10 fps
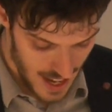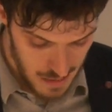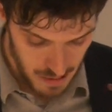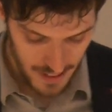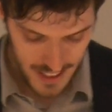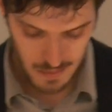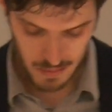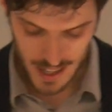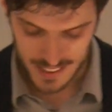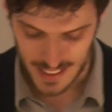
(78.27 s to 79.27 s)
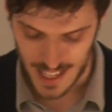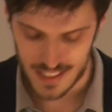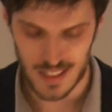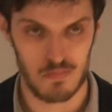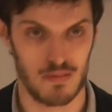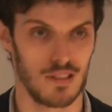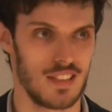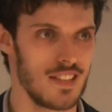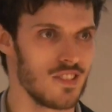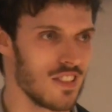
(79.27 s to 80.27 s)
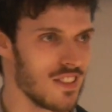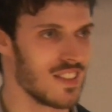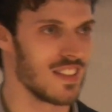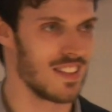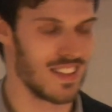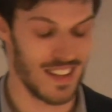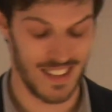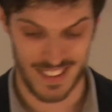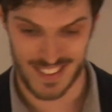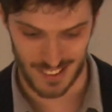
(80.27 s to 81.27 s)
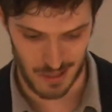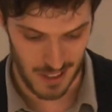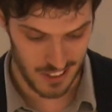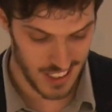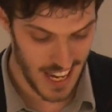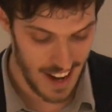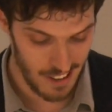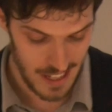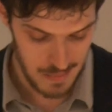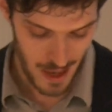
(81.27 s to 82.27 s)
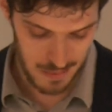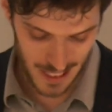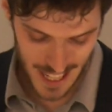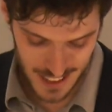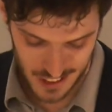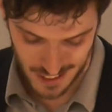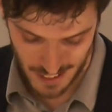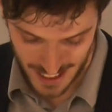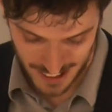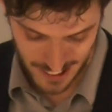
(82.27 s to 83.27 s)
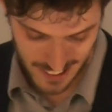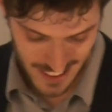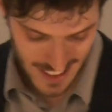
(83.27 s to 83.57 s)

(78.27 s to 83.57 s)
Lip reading: Professor Brennan has a prodigious and almost scary publication record.